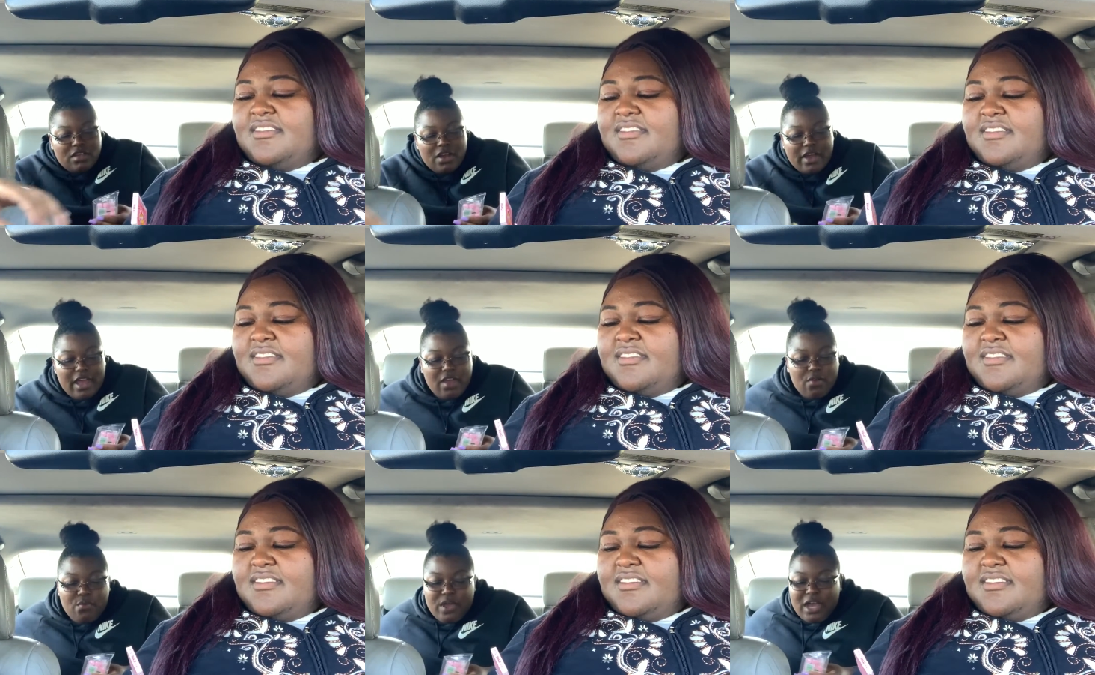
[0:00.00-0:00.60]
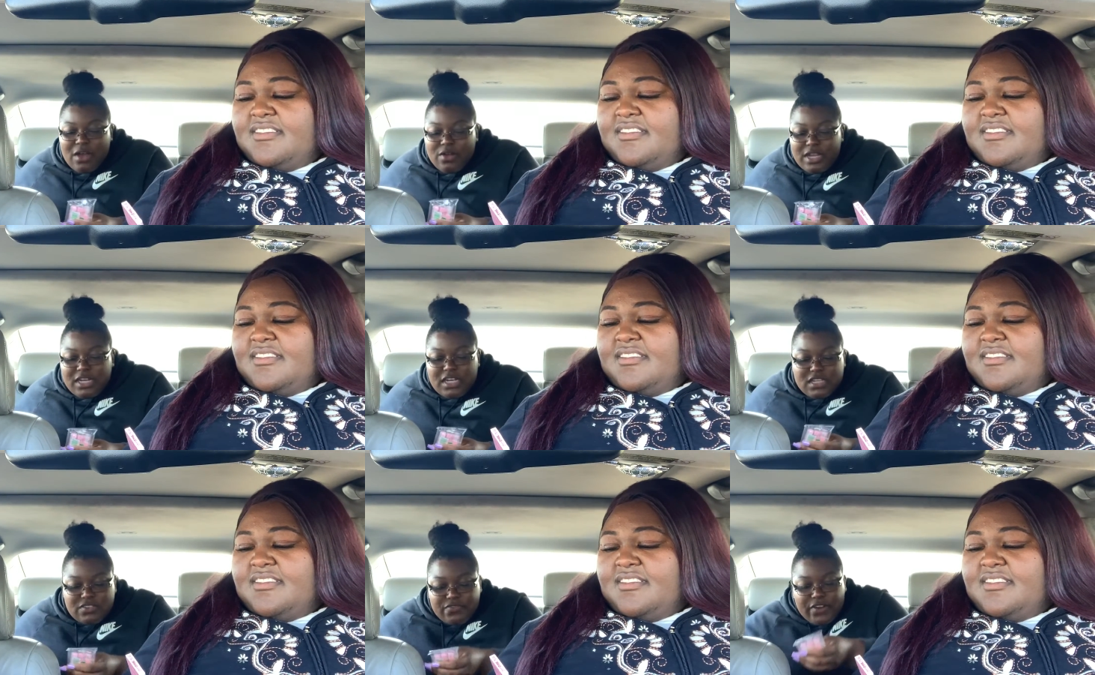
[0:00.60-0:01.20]
Speaker 1: Okay, we gonna eat
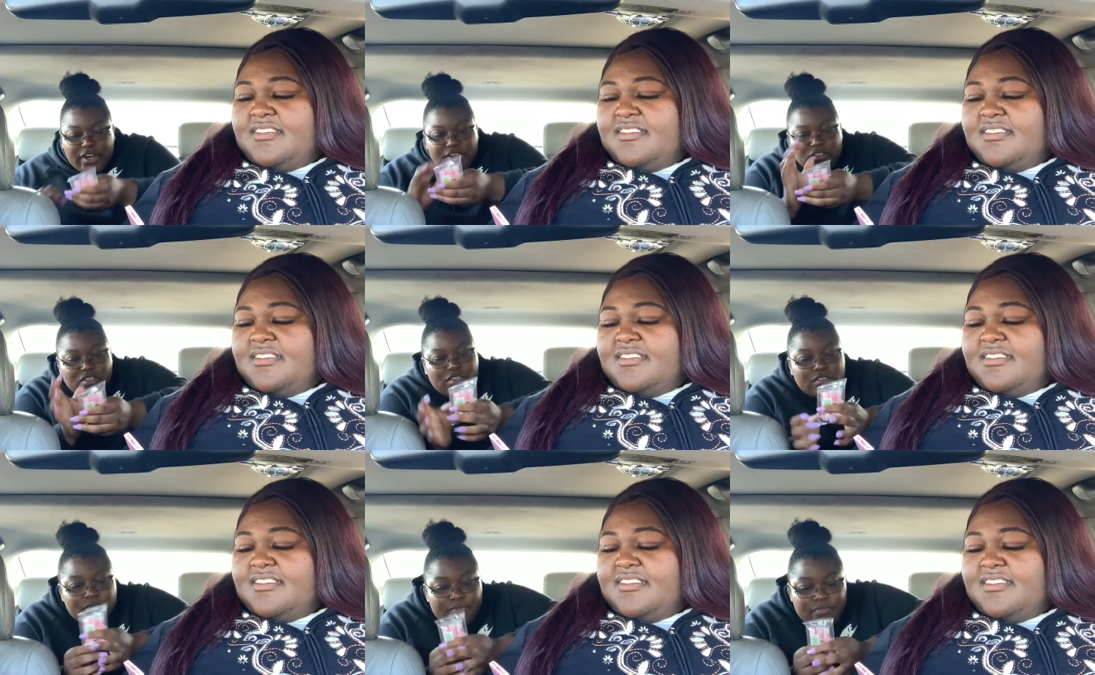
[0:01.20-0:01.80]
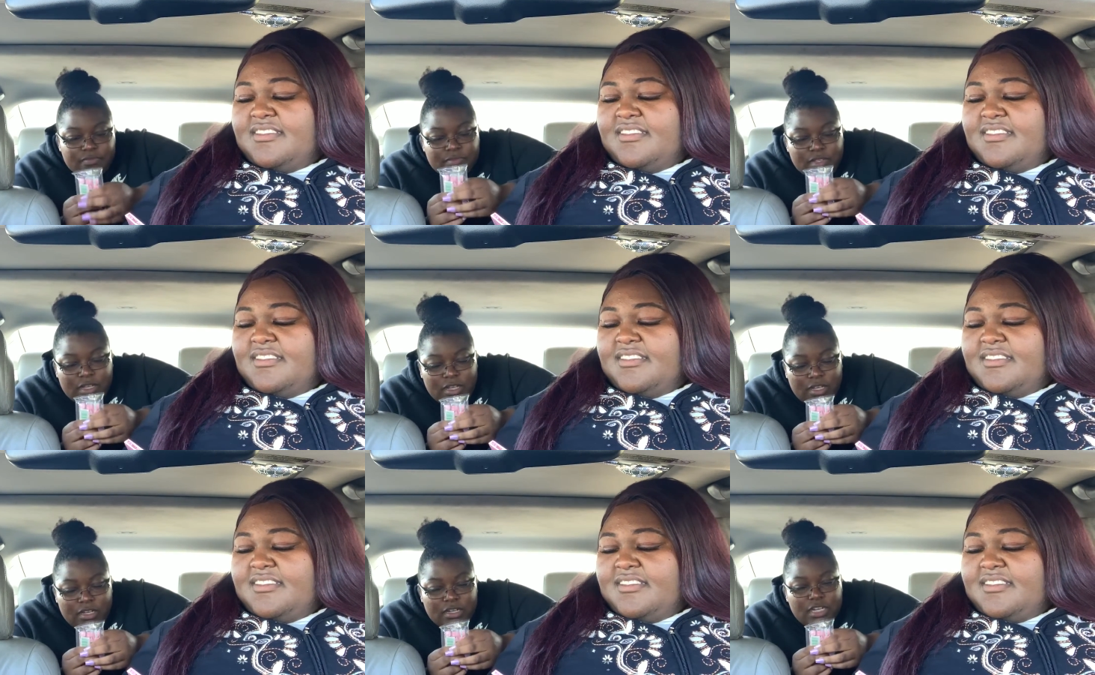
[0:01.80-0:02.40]
this first.
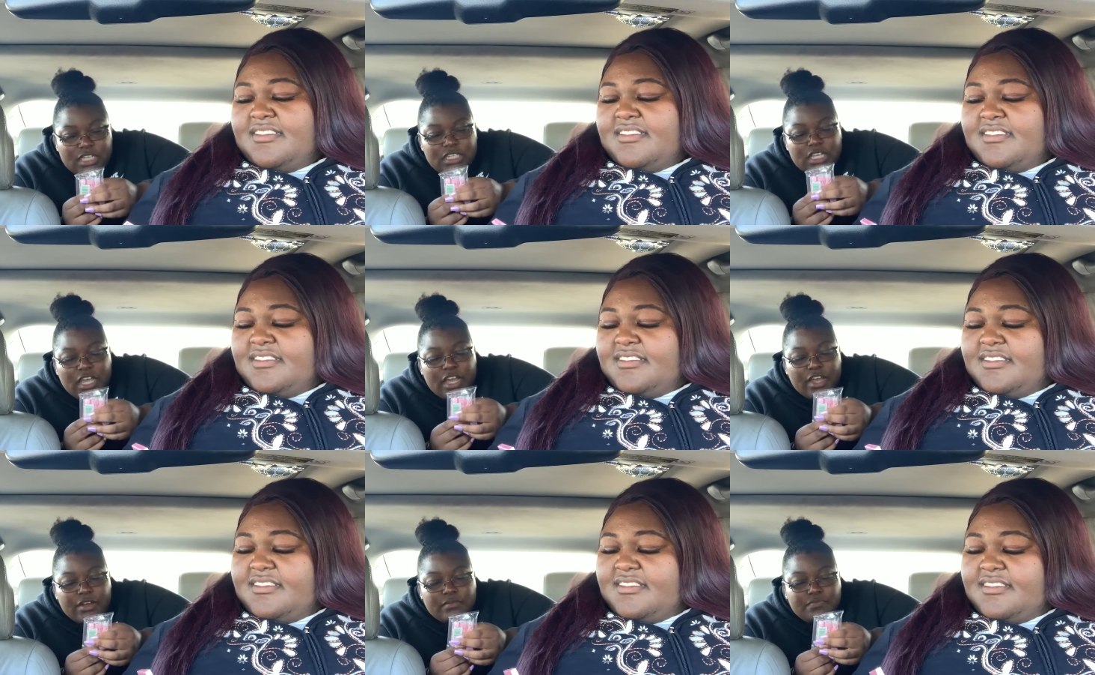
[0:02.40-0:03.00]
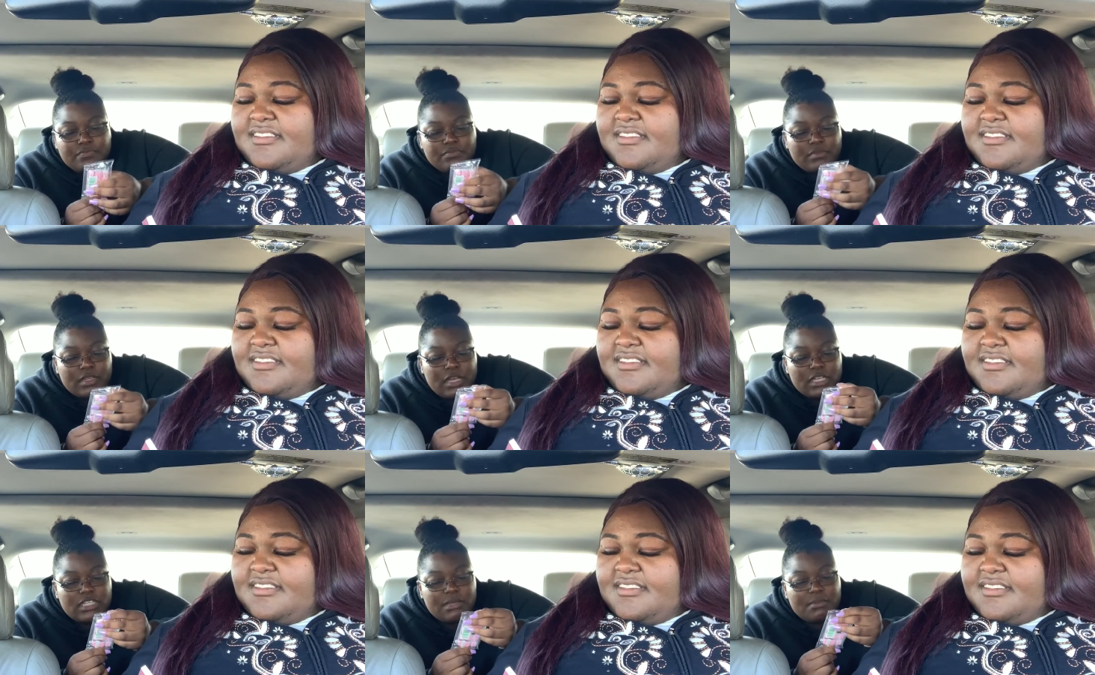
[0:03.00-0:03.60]
This here
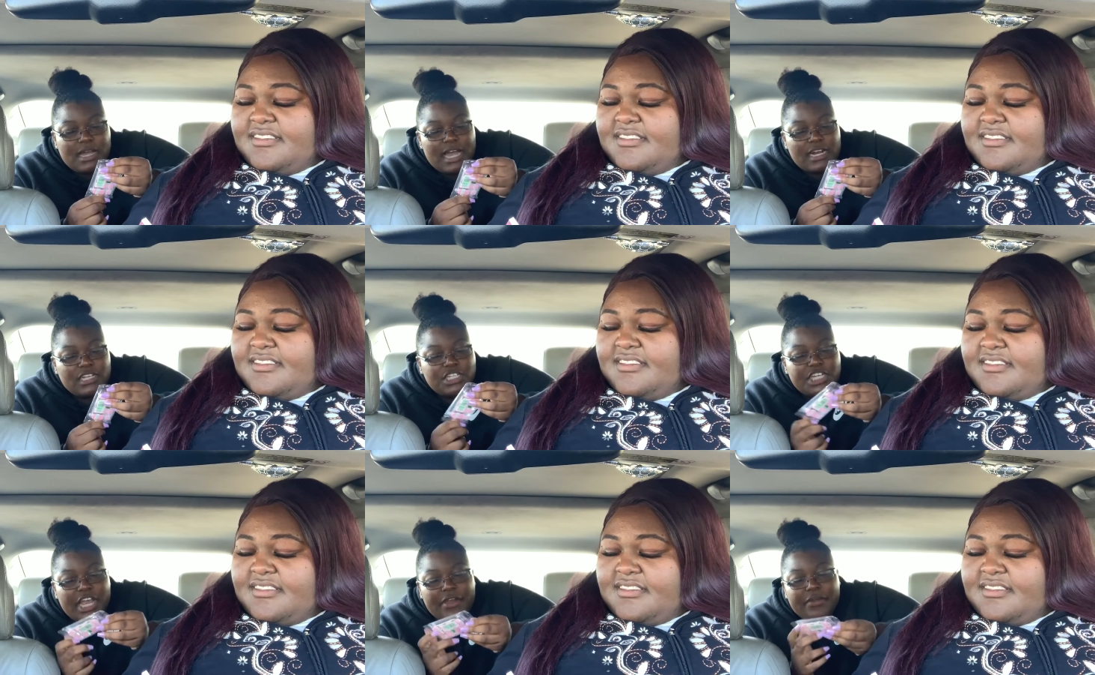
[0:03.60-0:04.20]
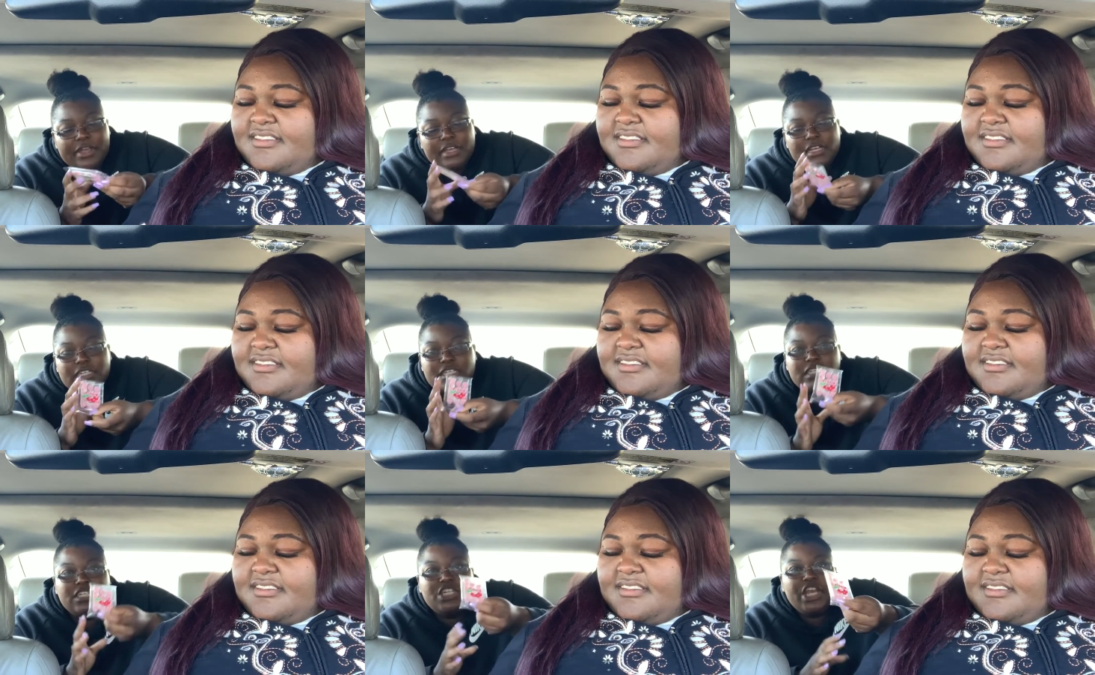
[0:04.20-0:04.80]
is some kind of cherry.
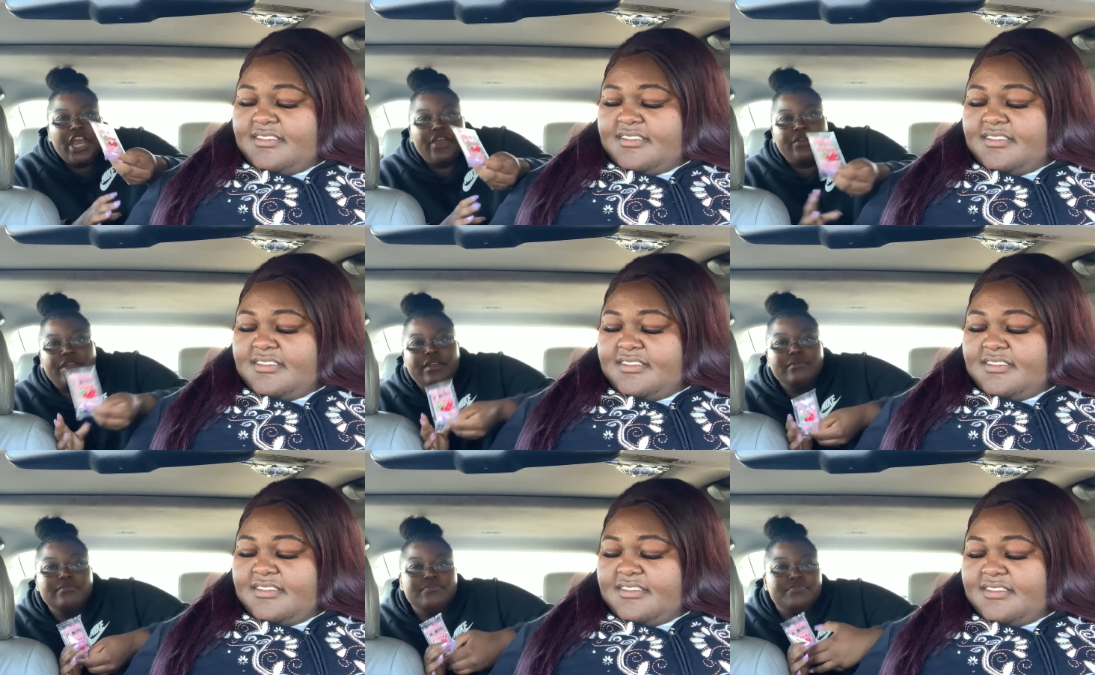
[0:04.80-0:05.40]
It's cherry.